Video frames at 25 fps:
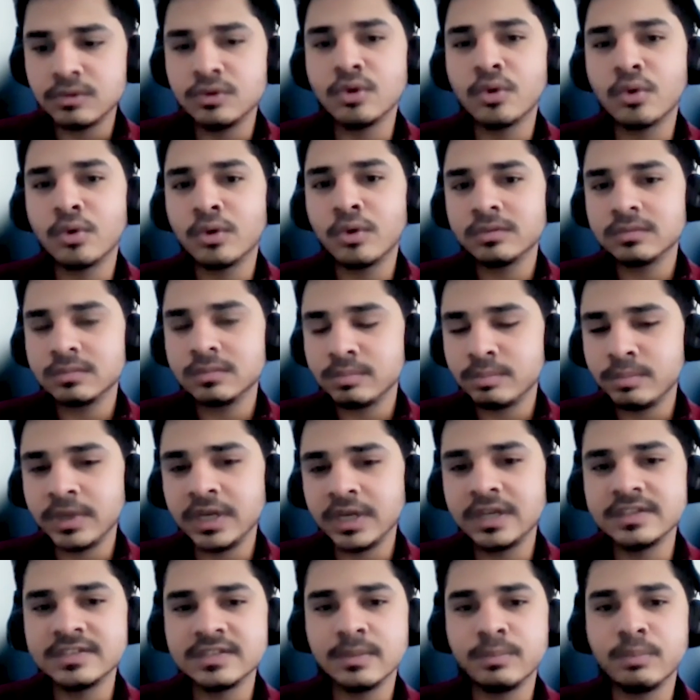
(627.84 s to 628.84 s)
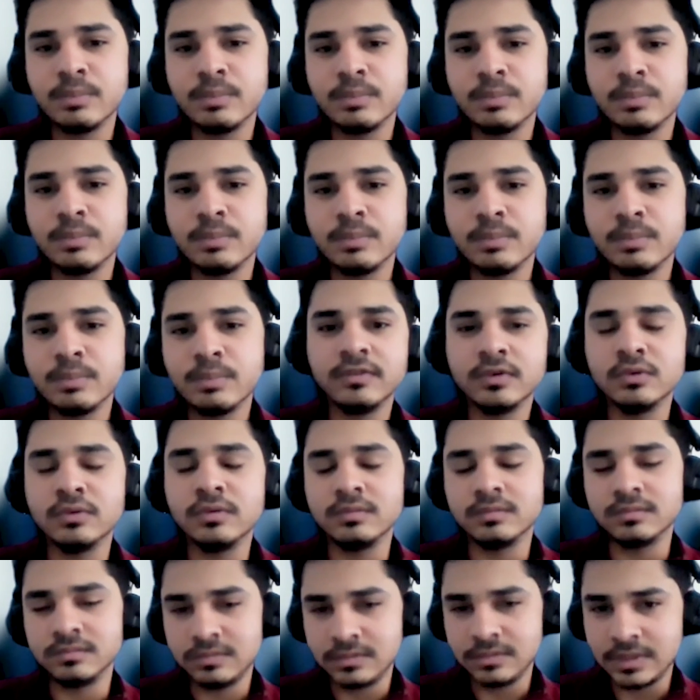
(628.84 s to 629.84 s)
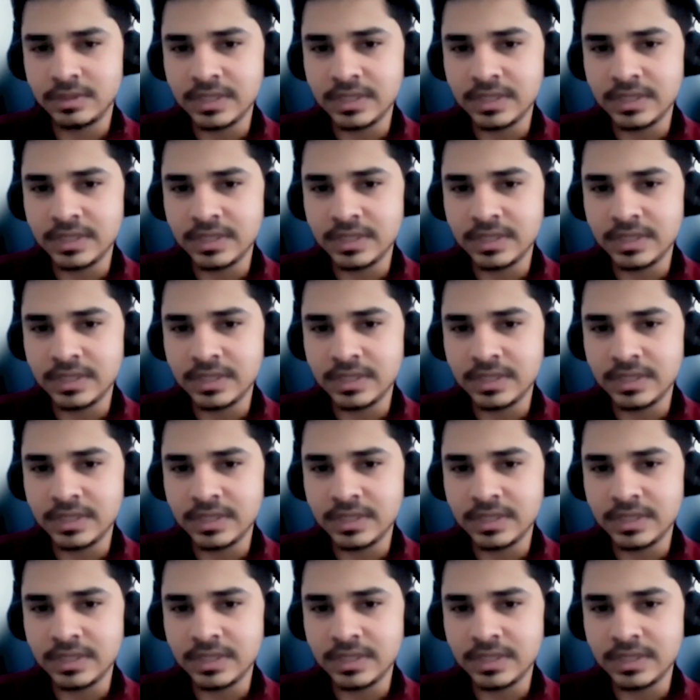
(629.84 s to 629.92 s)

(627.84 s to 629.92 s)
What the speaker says: don't be disappointed if you